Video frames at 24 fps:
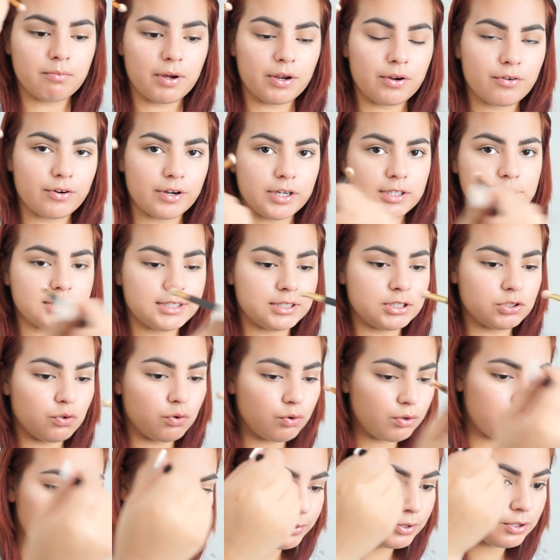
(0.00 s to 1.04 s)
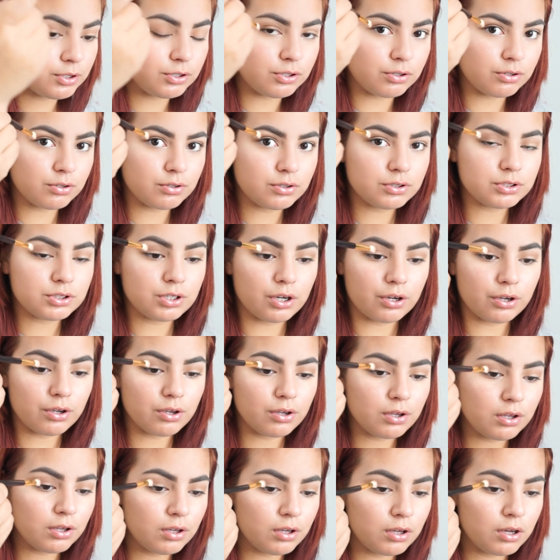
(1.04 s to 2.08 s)
my crease. That's all I'm going to do. So
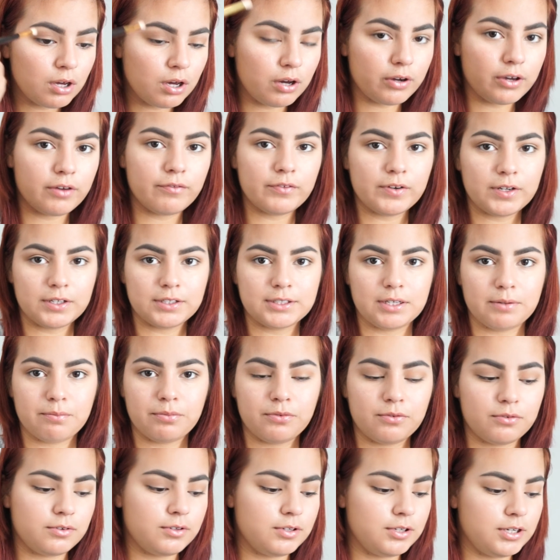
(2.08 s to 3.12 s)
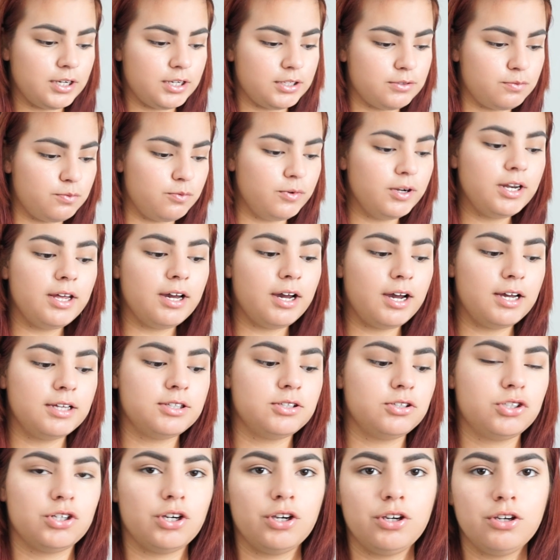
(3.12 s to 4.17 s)
I'll give an example. It's really hard
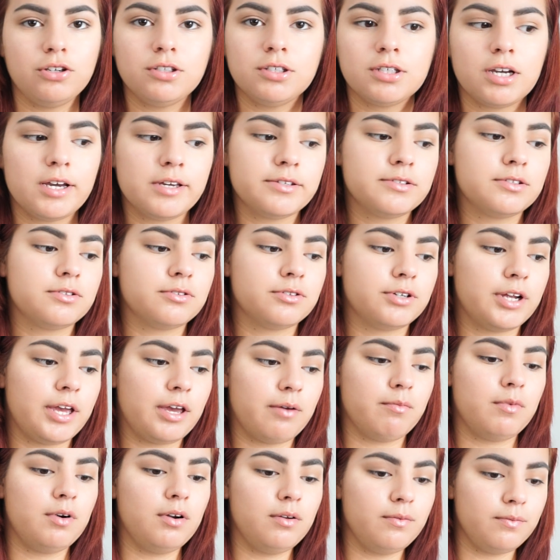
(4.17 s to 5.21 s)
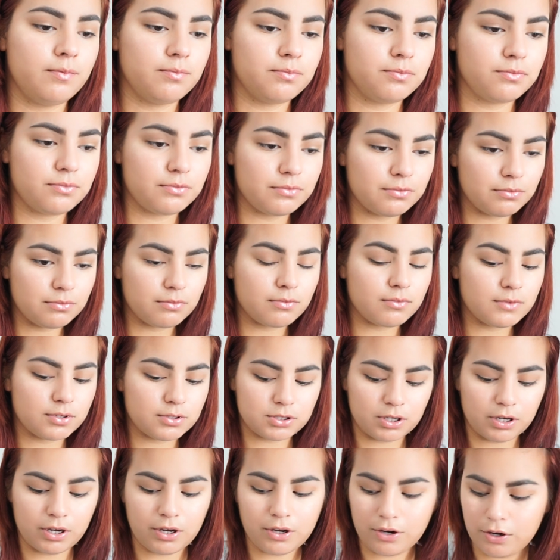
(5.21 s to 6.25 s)
to show you guys through camera,
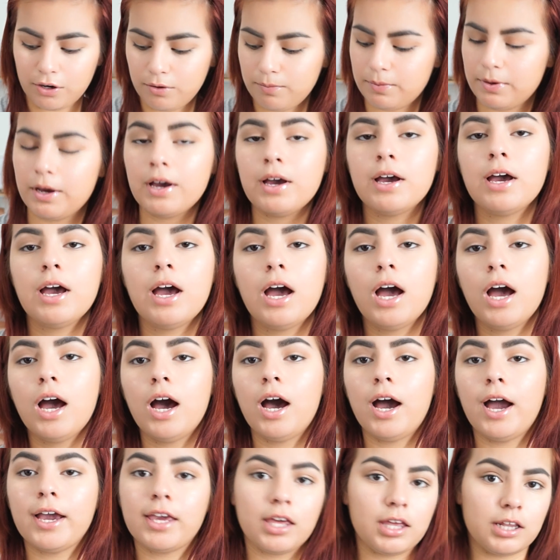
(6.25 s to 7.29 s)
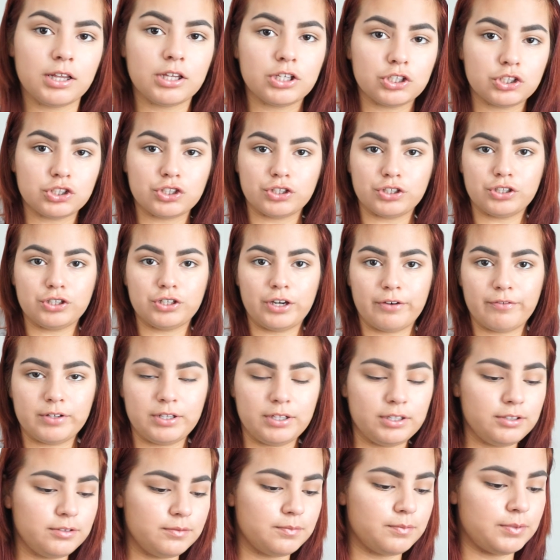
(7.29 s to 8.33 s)
so I hope I can show you
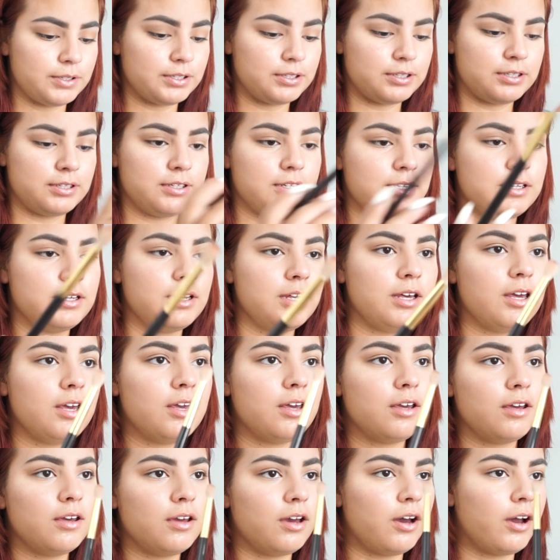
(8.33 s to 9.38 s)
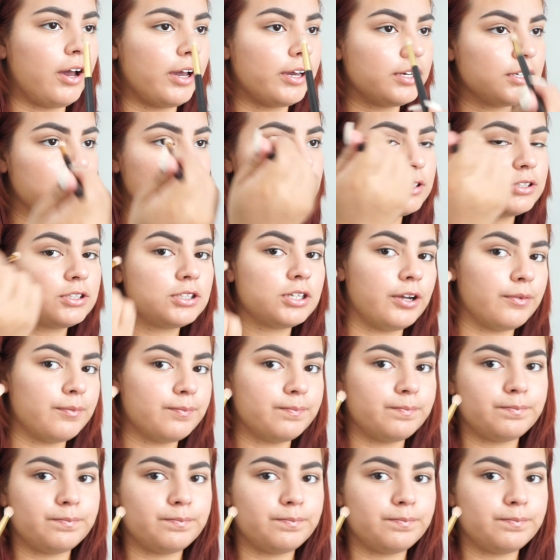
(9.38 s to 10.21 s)
everything. But okay, so